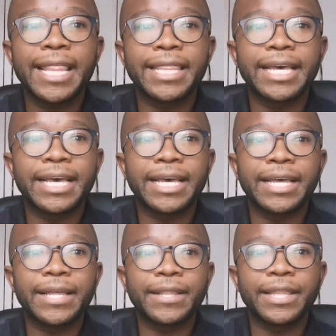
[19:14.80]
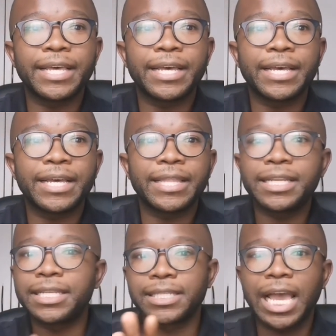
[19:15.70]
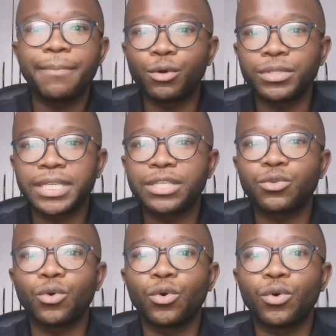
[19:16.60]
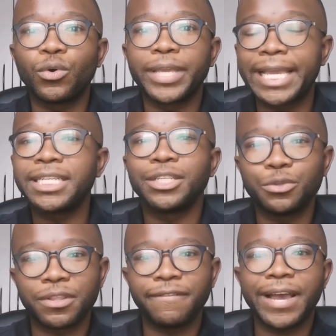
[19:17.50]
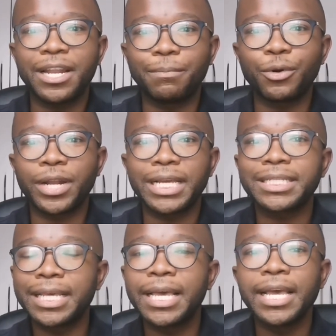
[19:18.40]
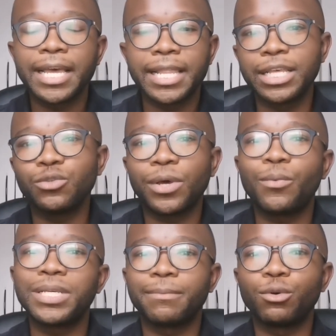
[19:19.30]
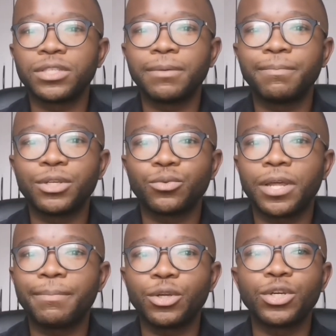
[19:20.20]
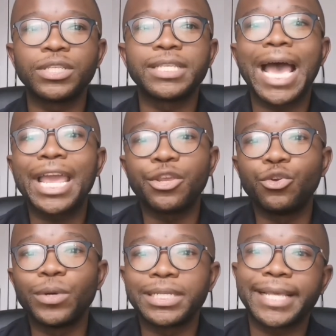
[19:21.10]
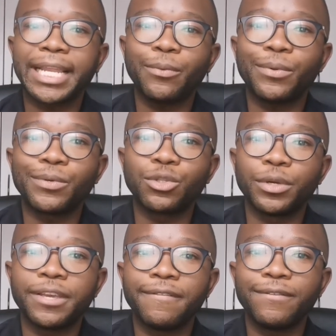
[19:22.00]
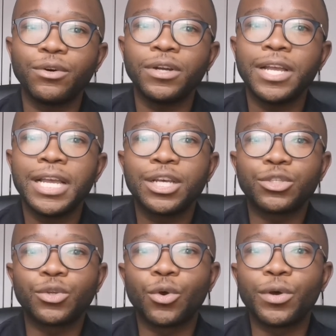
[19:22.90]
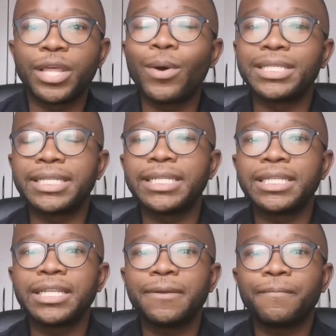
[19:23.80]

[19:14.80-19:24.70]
the design process or getting to the final product. This one was the most simplest one because I knew exactly what I was looking for. So there wasn't,